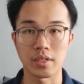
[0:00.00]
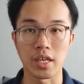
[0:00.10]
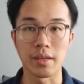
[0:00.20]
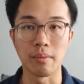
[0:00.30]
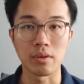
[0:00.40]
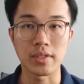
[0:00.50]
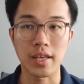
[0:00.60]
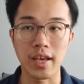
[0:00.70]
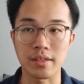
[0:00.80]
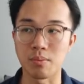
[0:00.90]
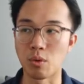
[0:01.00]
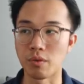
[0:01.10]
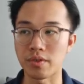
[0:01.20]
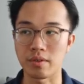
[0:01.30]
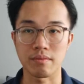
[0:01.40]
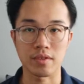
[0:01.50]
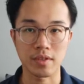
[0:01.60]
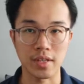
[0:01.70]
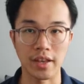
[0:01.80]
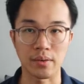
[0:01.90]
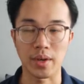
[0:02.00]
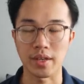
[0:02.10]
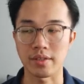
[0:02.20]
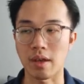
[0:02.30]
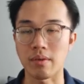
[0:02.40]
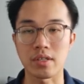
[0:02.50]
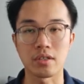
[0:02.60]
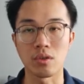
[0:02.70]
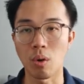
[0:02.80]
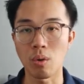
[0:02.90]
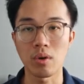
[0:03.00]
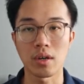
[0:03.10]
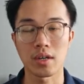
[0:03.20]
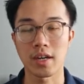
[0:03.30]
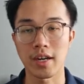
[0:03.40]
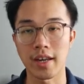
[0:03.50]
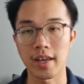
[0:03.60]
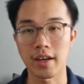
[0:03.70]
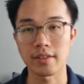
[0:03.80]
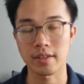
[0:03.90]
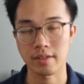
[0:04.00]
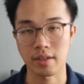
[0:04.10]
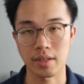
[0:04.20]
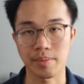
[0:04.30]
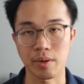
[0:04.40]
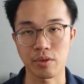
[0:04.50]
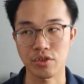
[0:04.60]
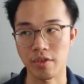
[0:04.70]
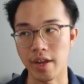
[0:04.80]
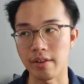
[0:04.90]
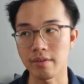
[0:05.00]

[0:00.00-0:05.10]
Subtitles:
It mostly has moved sideways. There is no clear discernible trend.